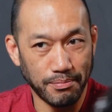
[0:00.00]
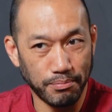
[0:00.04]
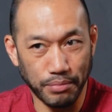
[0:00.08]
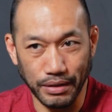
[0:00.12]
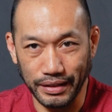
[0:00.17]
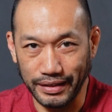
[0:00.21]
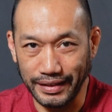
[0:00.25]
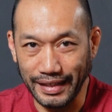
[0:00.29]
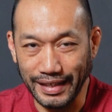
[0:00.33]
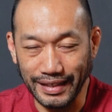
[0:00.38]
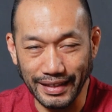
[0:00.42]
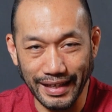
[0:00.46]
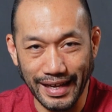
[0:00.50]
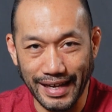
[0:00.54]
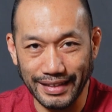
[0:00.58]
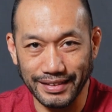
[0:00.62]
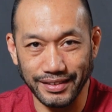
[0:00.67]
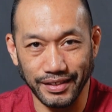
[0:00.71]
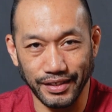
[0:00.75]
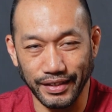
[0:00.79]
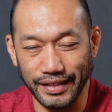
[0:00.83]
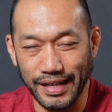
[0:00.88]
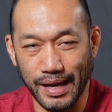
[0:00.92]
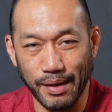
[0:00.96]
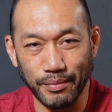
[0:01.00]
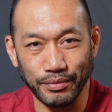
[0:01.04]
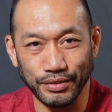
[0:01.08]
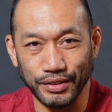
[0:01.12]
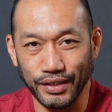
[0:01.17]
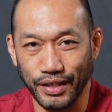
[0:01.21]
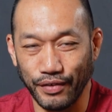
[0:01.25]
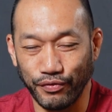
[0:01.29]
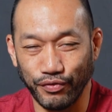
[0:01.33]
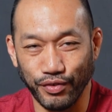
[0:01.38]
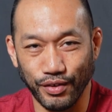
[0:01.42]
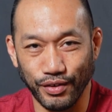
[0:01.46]
but they lasted on
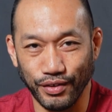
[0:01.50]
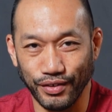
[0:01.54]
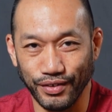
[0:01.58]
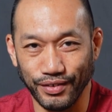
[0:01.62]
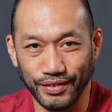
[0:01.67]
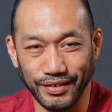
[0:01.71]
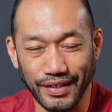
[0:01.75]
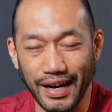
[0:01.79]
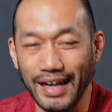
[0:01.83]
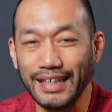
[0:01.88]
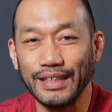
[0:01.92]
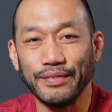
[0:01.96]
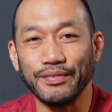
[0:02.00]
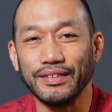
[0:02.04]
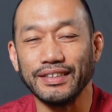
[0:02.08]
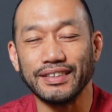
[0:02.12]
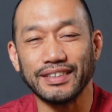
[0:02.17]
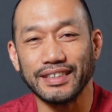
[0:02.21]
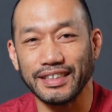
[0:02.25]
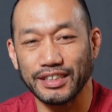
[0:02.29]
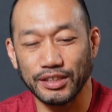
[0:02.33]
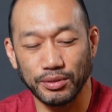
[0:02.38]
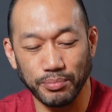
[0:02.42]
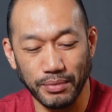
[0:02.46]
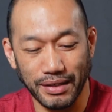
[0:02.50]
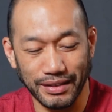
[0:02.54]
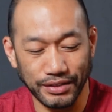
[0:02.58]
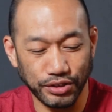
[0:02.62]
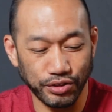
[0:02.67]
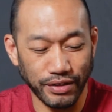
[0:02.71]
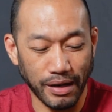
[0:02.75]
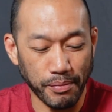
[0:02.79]
Amazon for not even 6 months.